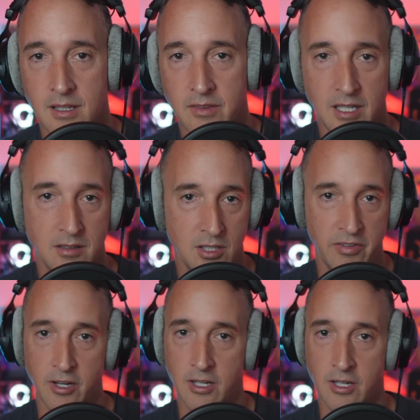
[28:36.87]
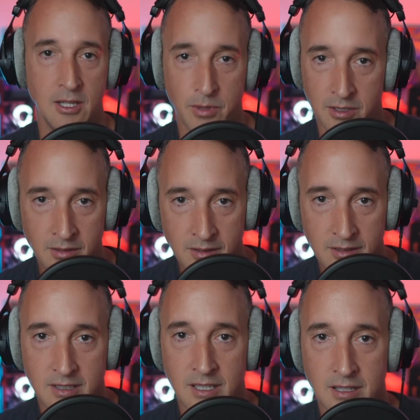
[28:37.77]
that you very likely will
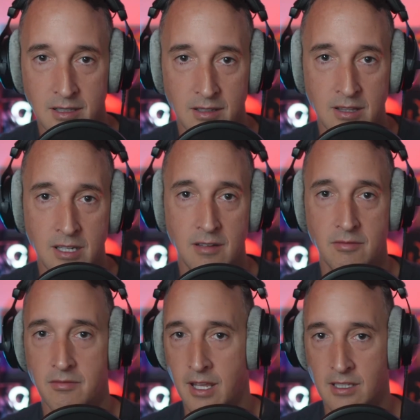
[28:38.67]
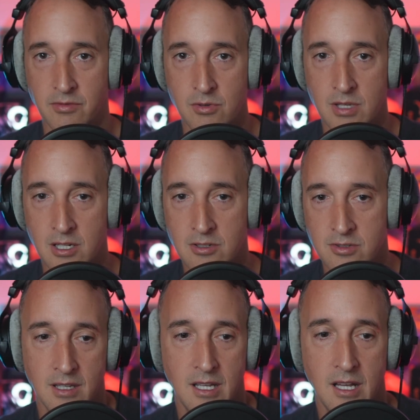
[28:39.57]
And then in the next few years.